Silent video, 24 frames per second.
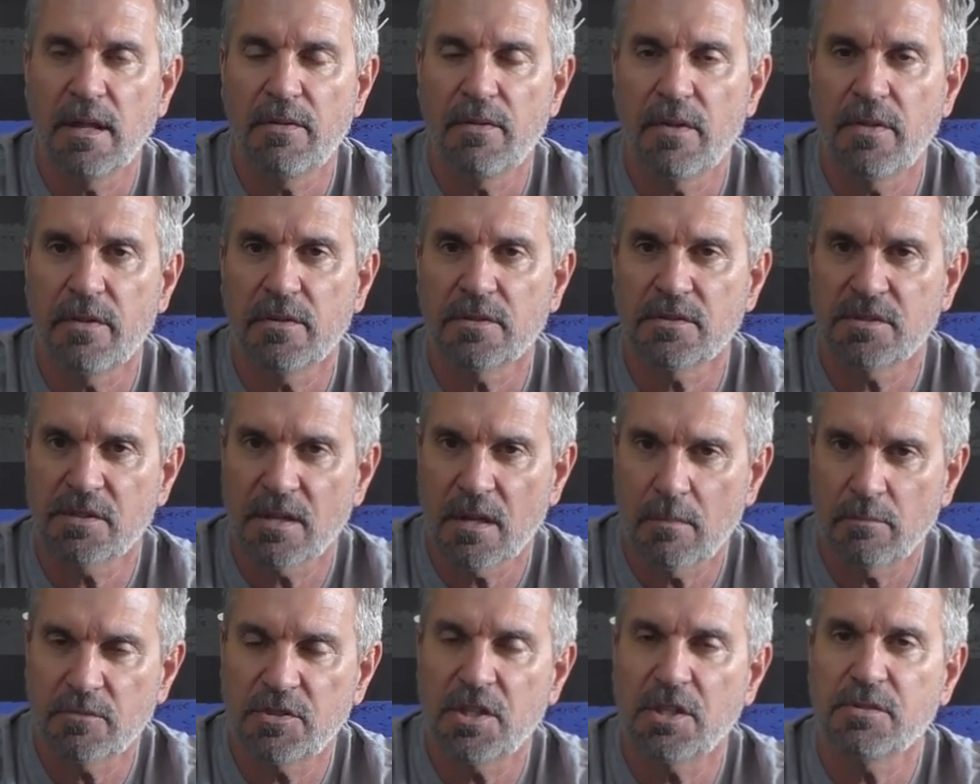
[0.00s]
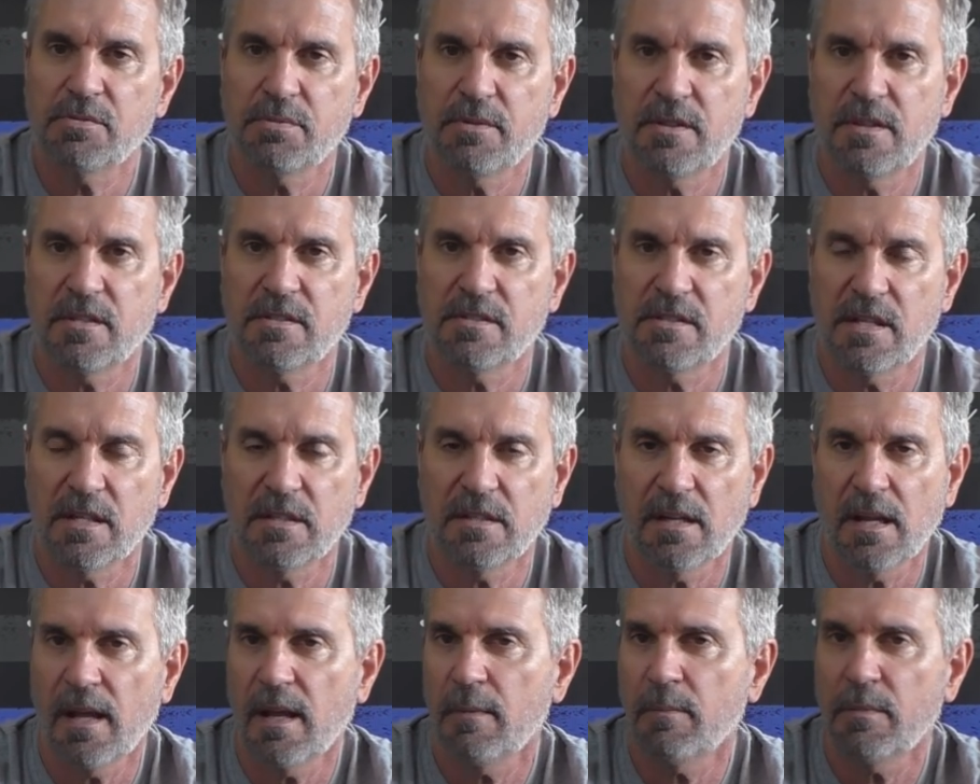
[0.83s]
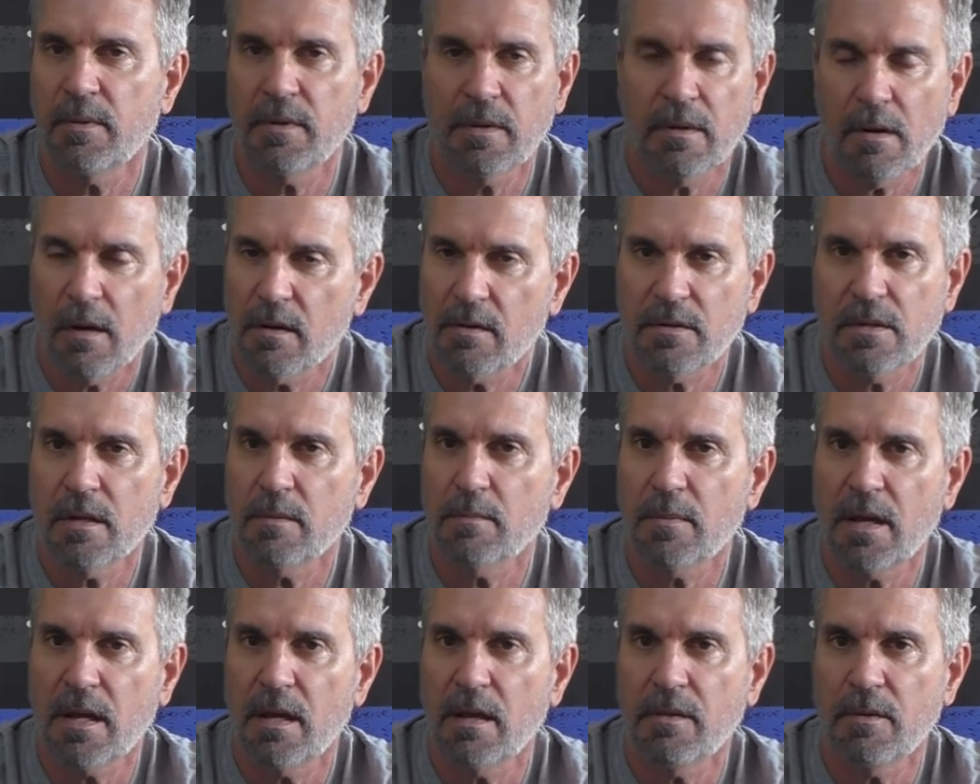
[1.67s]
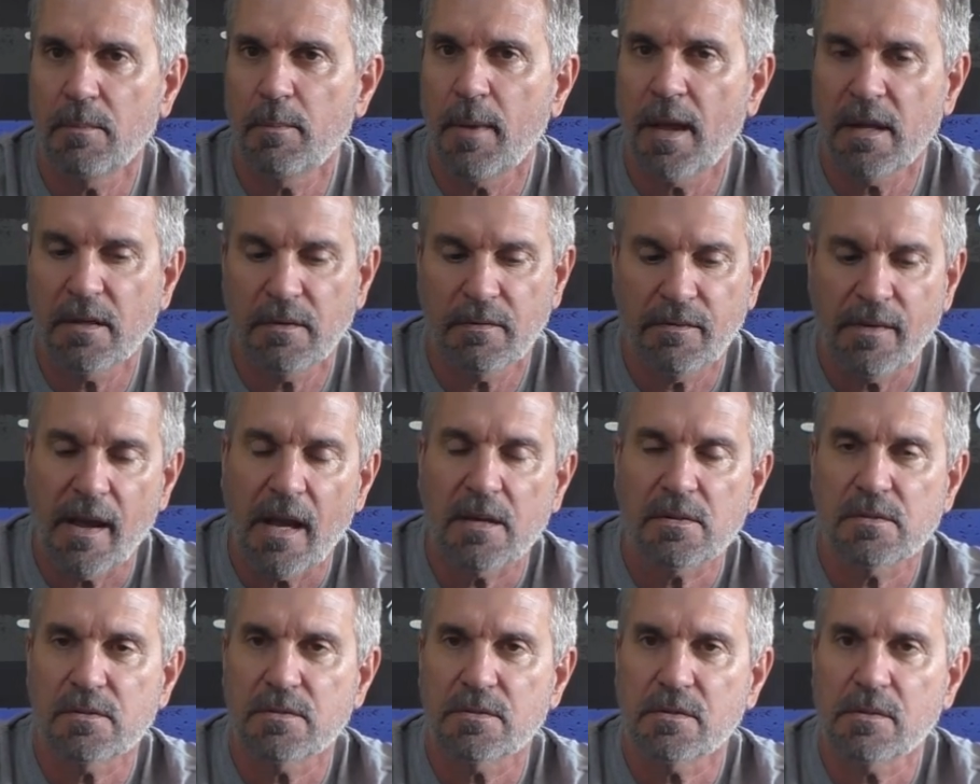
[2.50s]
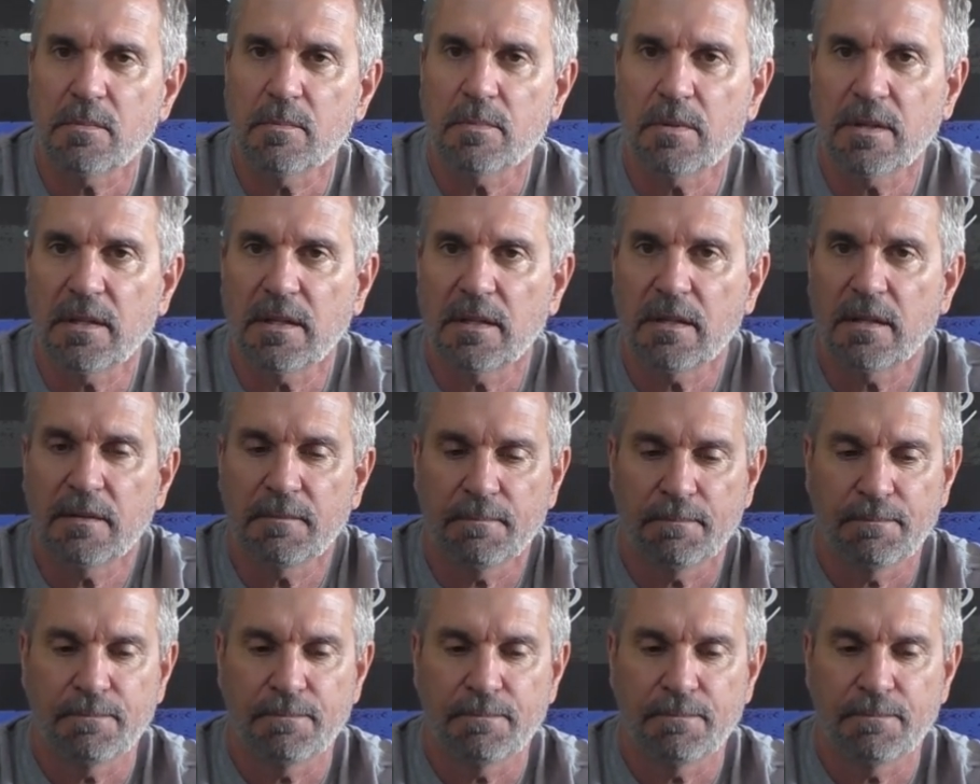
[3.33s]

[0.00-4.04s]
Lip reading: and then there's some just with the SIG name but are done by other manufacturers completely.